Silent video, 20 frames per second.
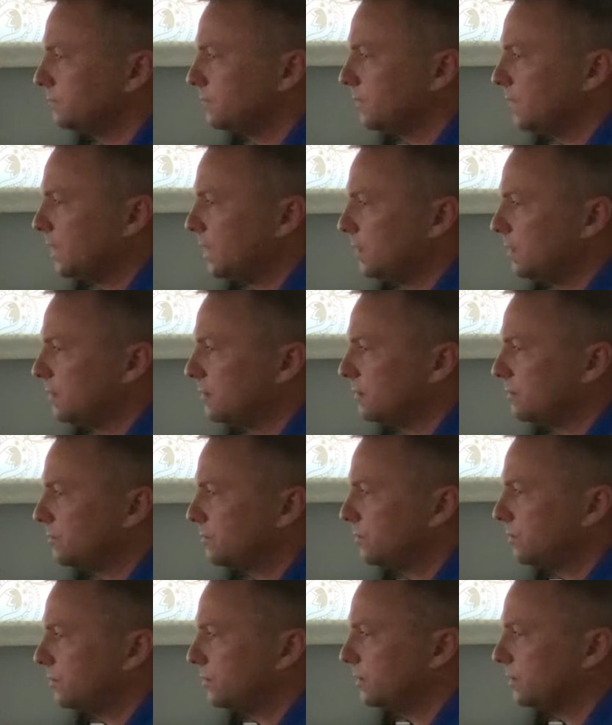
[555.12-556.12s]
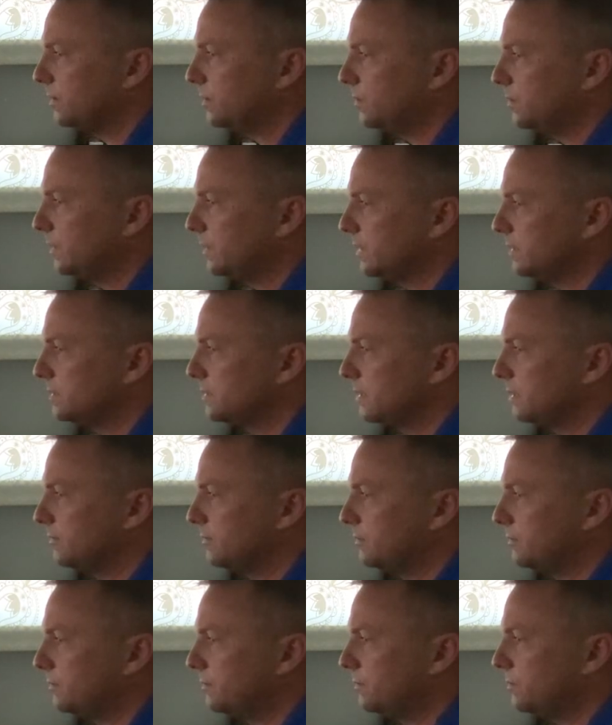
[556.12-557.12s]
And rolling wings
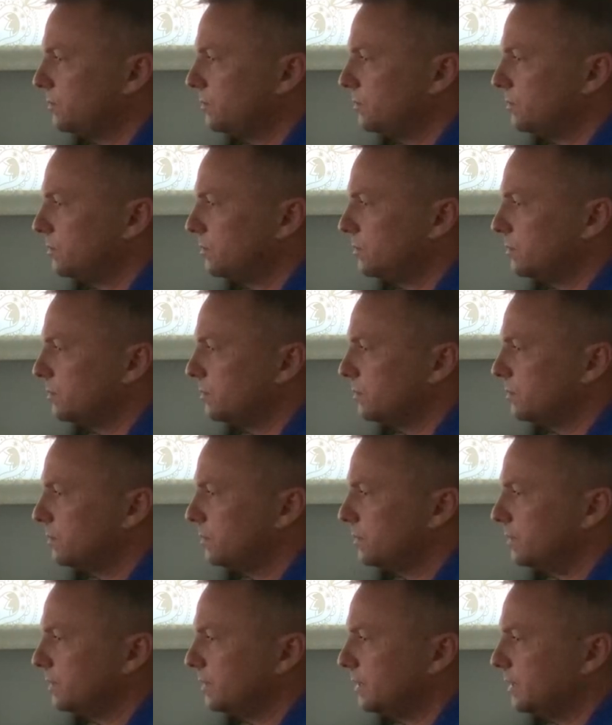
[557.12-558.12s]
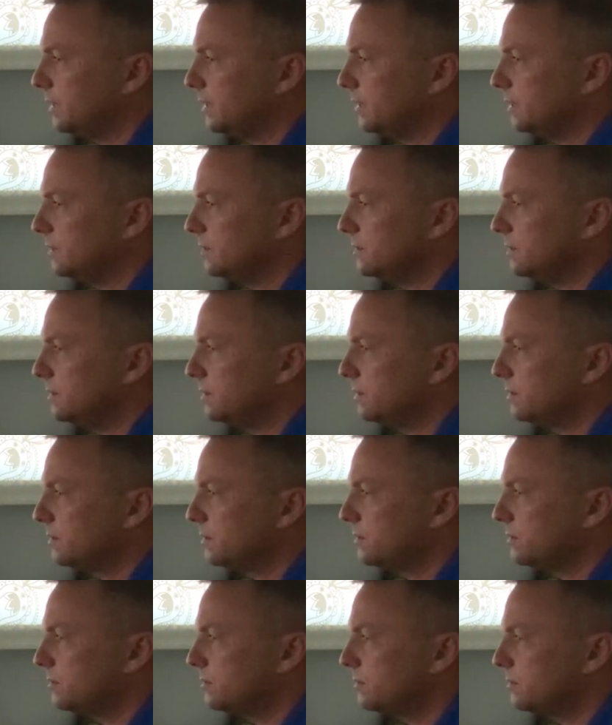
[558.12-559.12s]
level
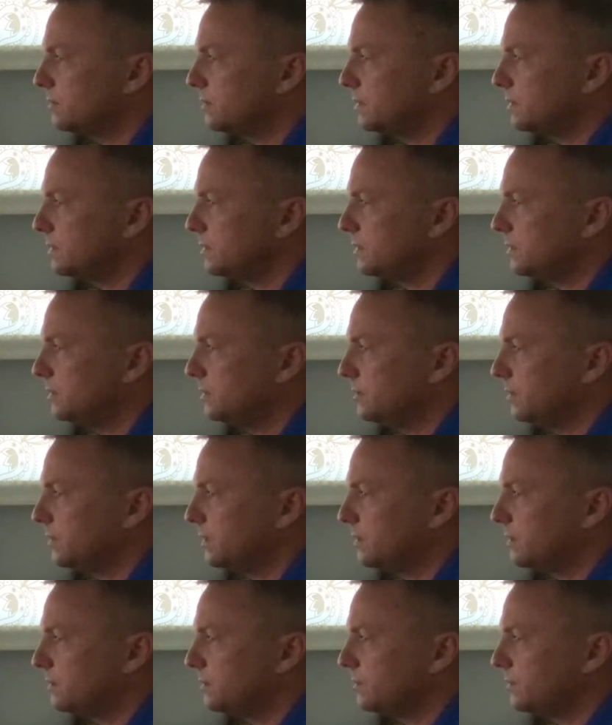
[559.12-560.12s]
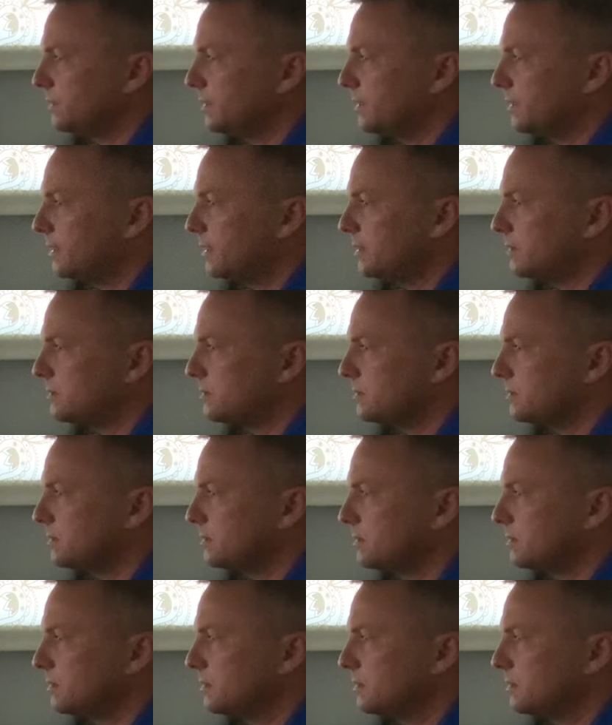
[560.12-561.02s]
4180, continuing on to 1000.